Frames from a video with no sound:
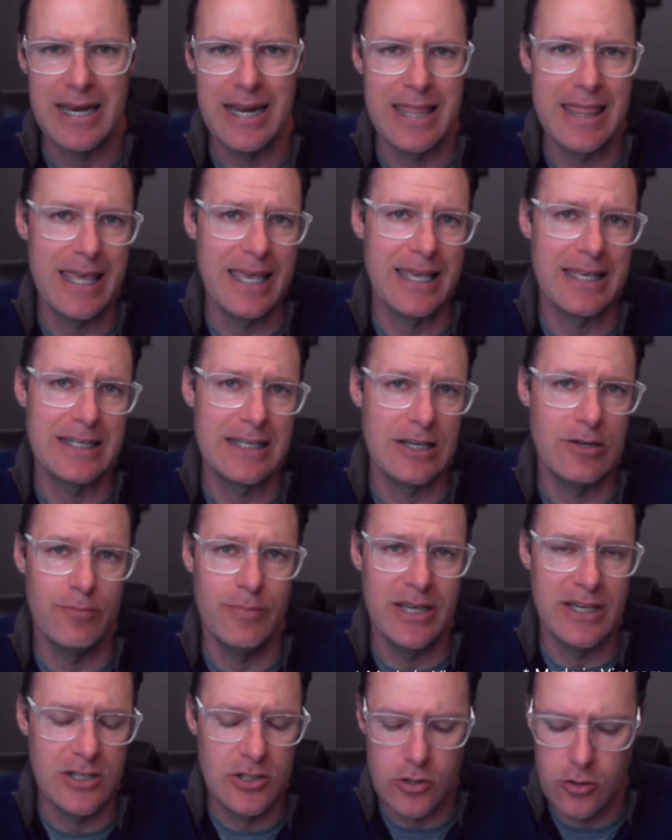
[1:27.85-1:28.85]
I think it's going to
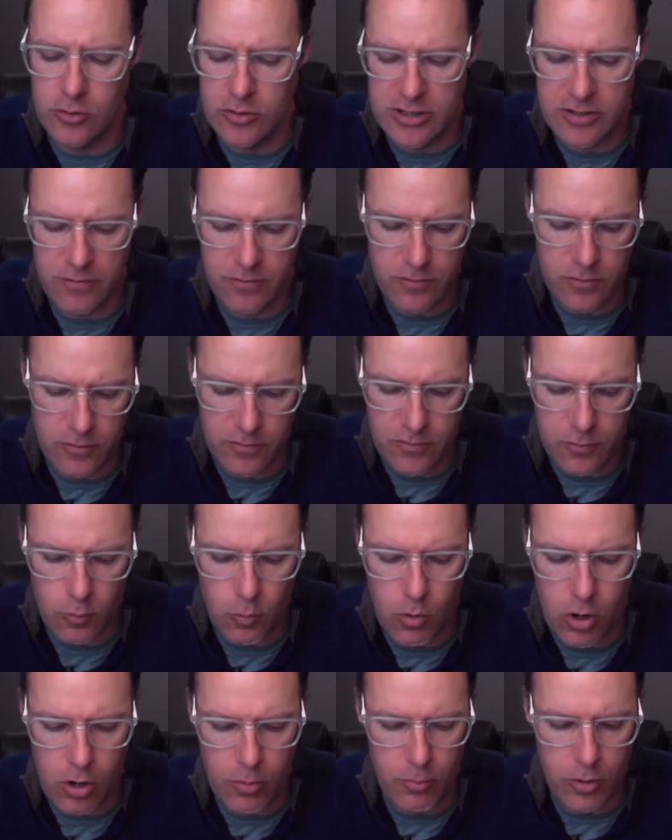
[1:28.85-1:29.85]
be exclusive for, for
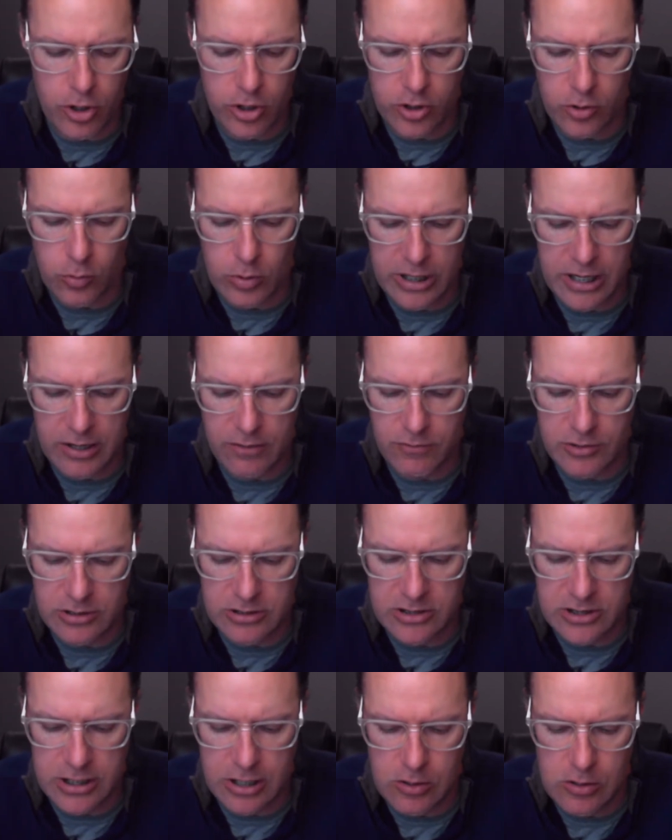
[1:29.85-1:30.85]
Walmart or whatever.
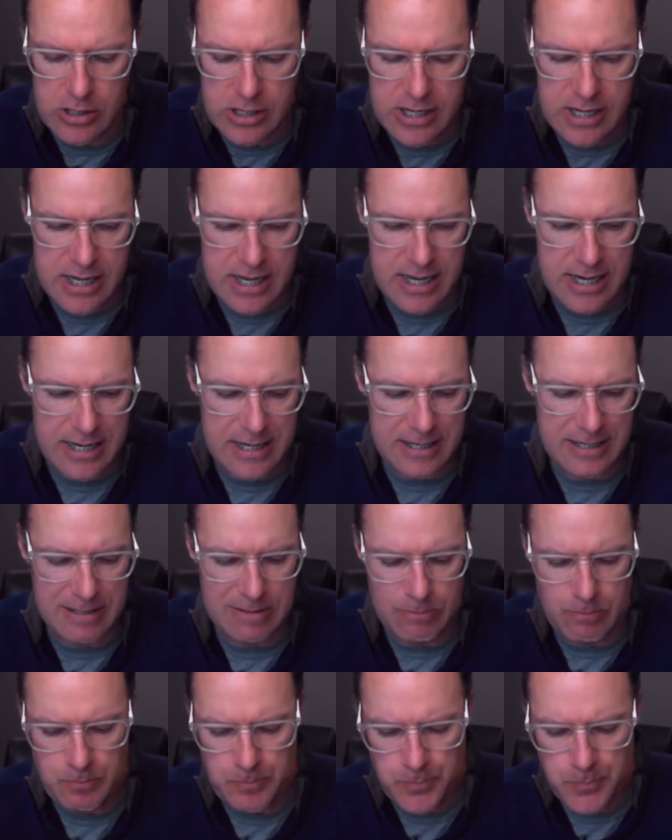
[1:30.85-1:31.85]
So,
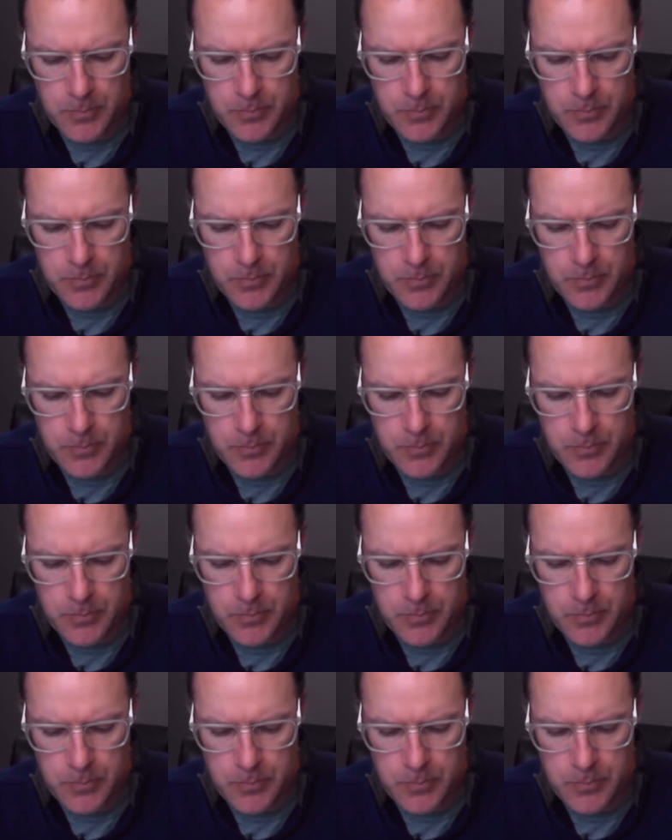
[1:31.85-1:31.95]
um,